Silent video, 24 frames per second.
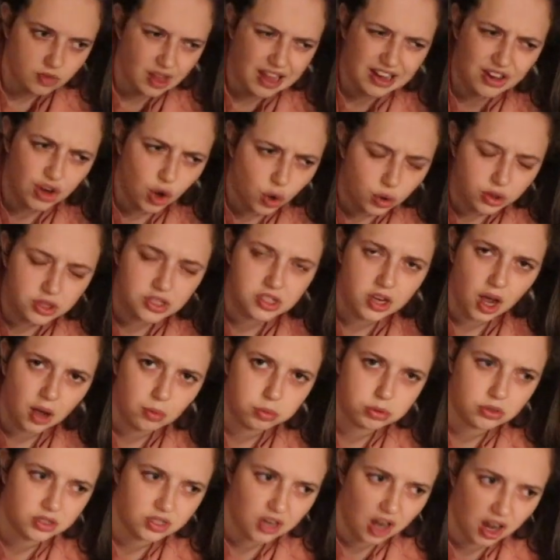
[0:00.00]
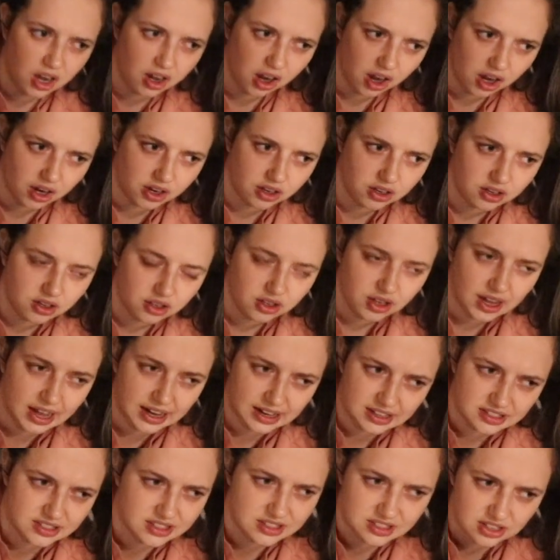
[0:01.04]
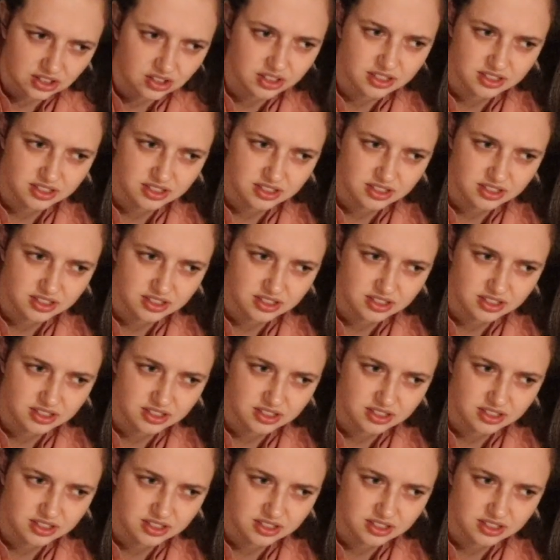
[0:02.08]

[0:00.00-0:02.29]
No, the top was not on. And it still